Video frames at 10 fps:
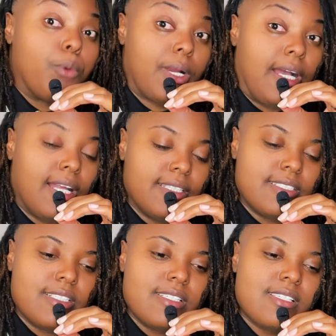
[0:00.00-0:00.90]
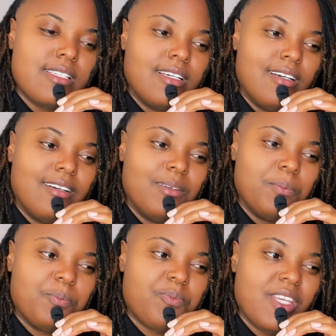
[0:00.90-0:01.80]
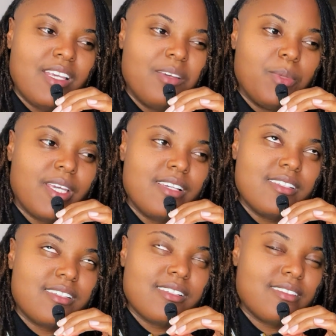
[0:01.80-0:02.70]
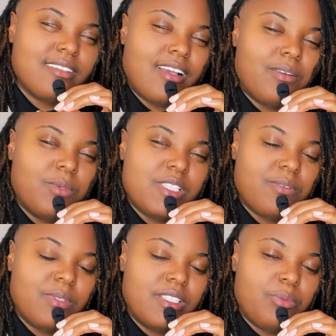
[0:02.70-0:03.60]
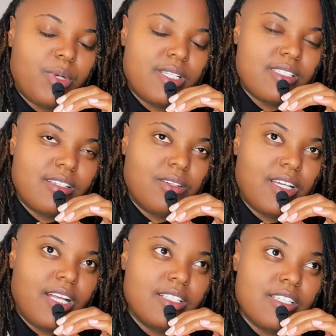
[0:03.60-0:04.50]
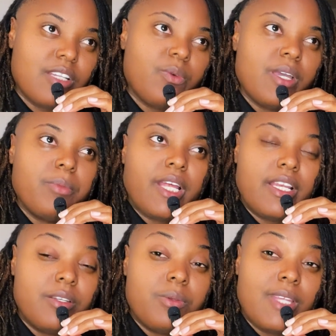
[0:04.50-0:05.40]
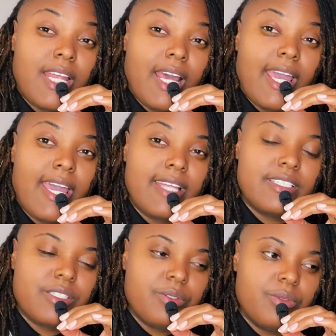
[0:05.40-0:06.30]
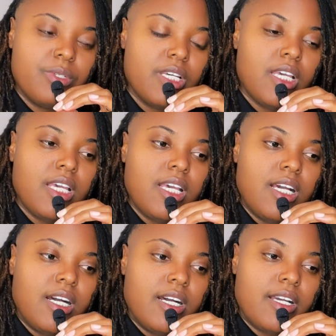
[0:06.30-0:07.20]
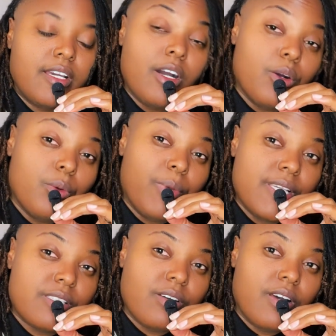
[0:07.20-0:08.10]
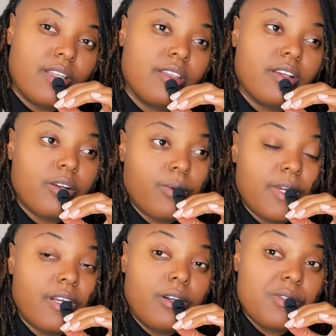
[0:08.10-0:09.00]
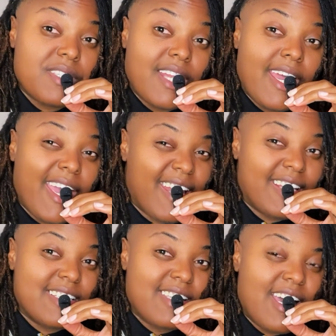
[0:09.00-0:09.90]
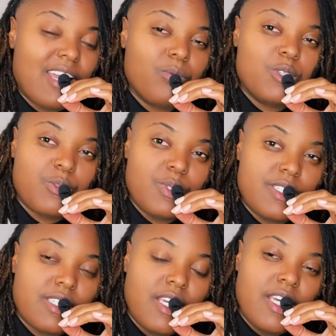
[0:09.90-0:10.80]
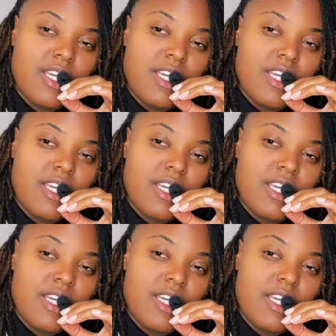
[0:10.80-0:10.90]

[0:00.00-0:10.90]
4 colleges because I wasn't really pressed to go to college anyway, but I knew that I had to go based on the career goals that I had at the time, which was